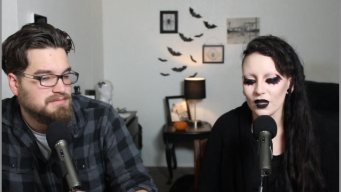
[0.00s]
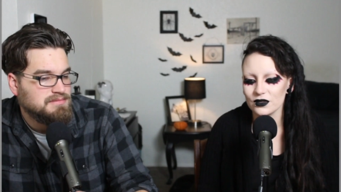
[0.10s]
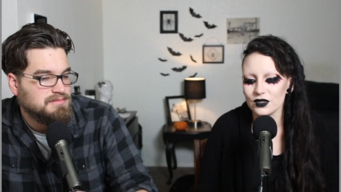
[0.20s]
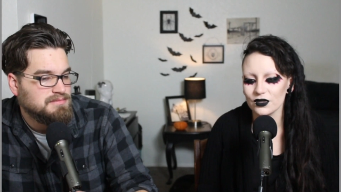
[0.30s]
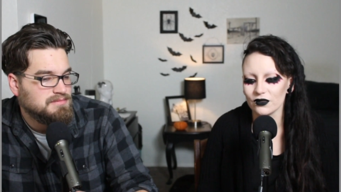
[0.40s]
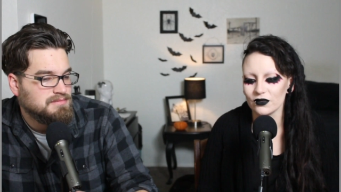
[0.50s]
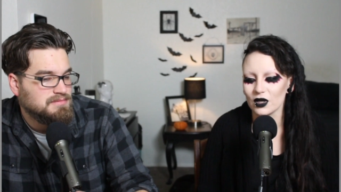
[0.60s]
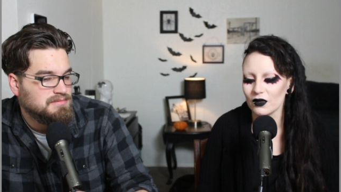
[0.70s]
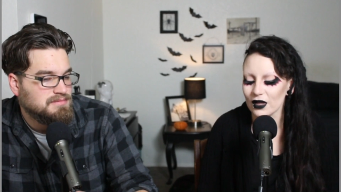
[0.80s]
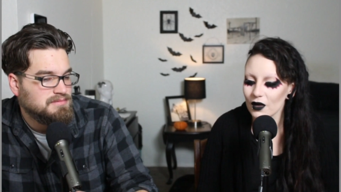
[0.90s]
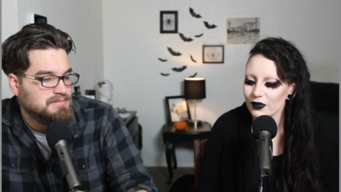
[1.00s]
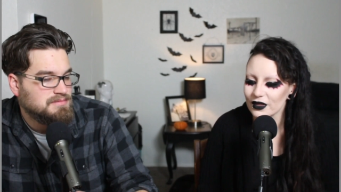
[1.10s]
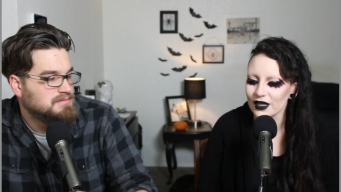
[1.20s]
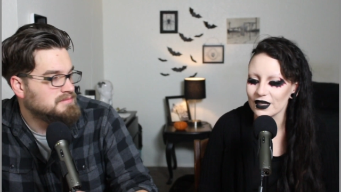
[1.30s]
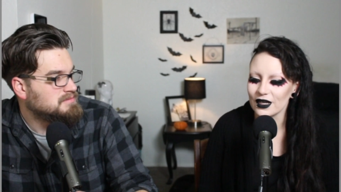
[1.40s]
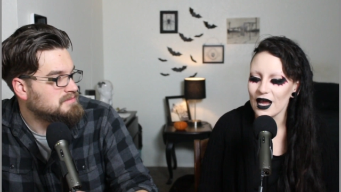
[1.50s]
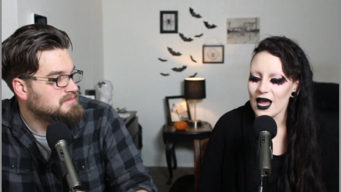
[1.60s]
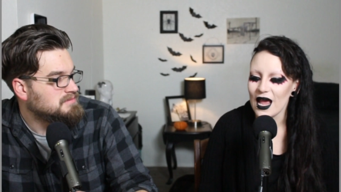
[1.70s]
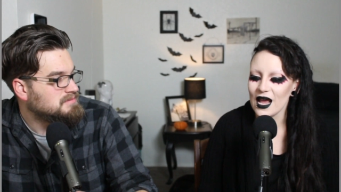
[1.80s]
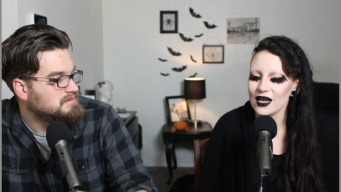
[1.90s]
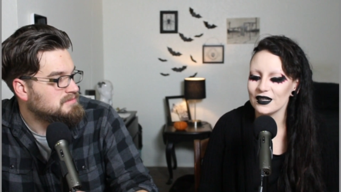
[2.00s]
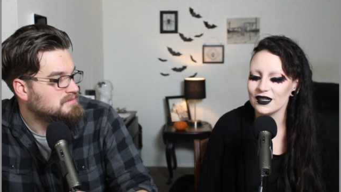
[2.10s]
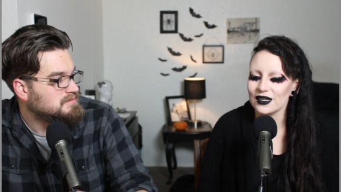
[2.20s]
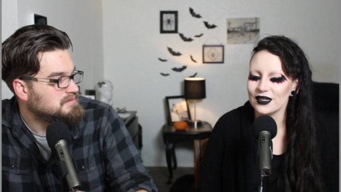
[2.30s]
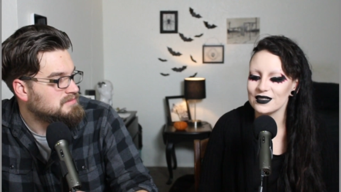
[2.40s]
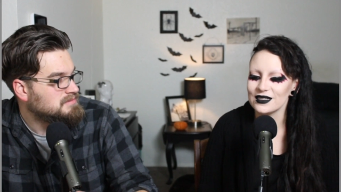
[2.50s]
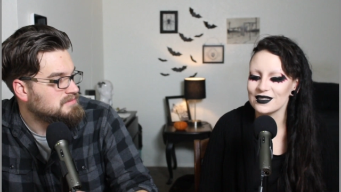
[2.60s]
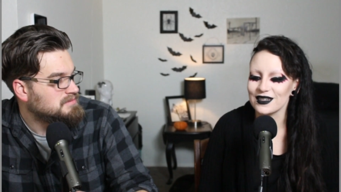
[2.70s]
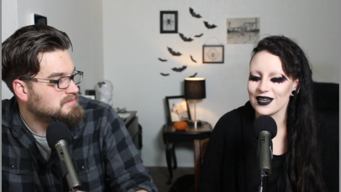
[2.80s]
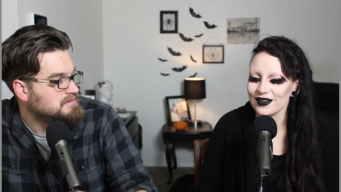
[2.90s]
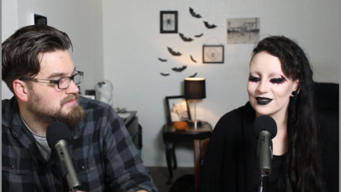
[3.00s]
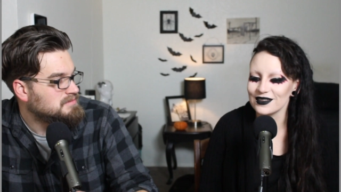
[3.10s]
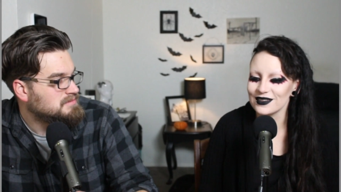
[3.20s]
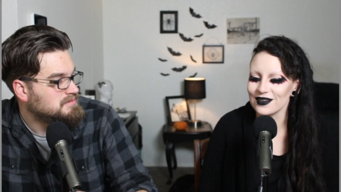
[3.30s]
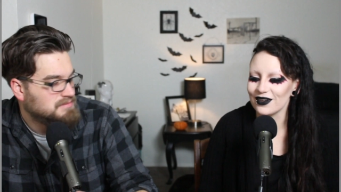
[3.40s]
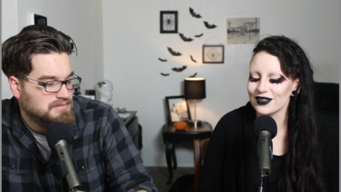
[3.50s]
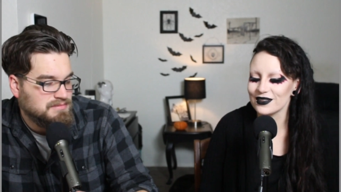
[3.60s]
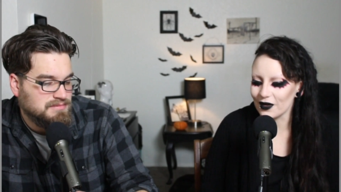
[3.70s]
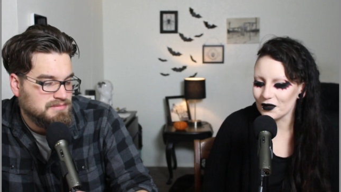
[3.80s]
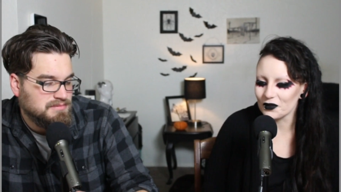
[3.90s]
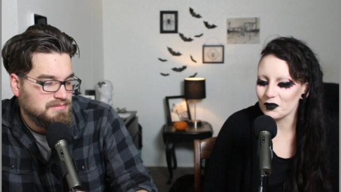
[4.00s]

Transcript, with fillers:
Speaker 1: to go along with it. And it stands on its own,